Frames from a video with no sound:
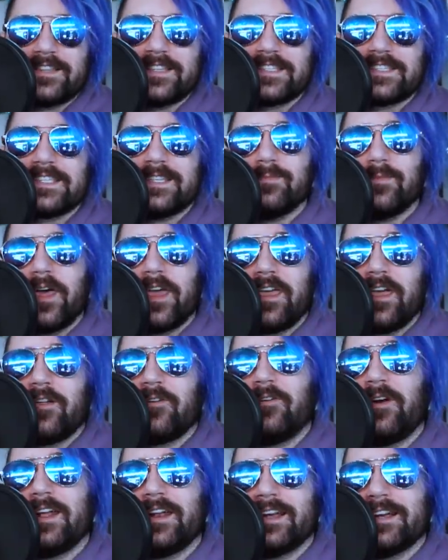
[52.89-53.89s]
This seemed like a
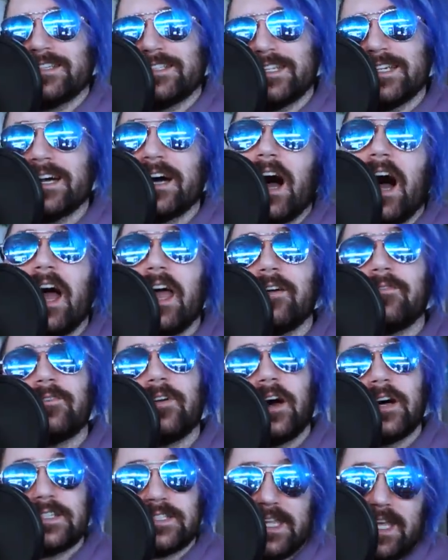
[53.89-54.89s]
great idea. I have
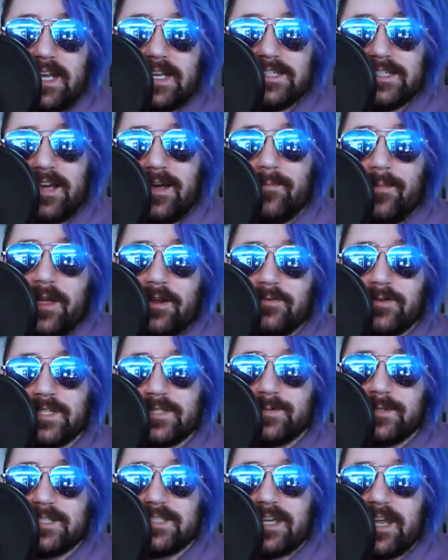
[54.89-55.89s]
not taken down my Christmas